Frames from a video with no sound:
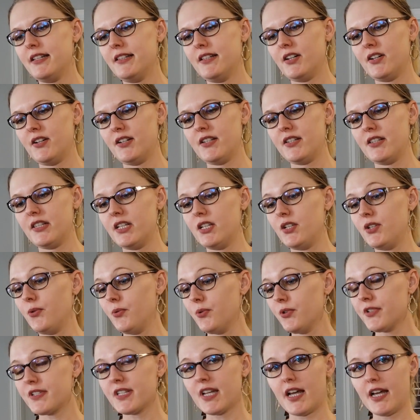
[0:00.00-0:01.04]
there is the
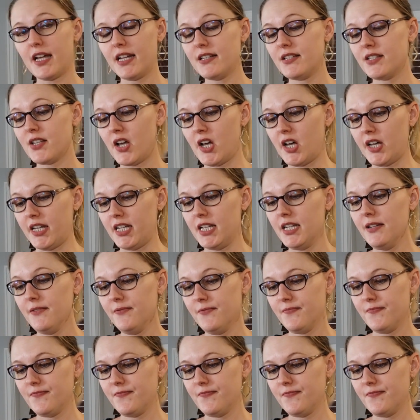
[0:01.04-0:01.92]
Yuletide Toddy,